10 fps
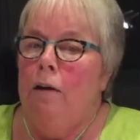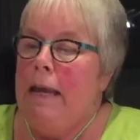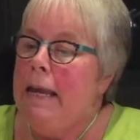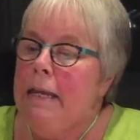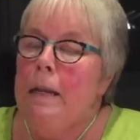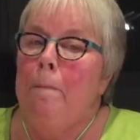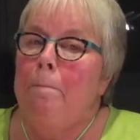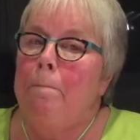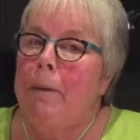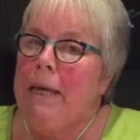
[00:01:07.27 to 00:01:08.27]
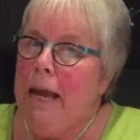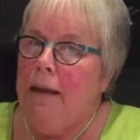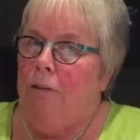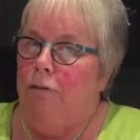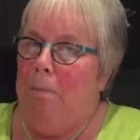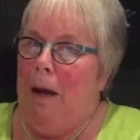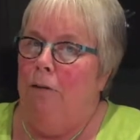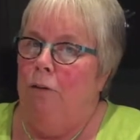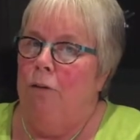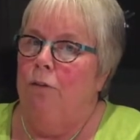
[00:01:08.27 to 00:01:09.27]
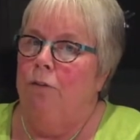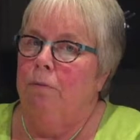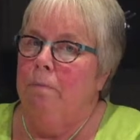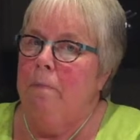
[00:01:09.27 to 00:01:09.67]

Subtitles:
in PX barrels.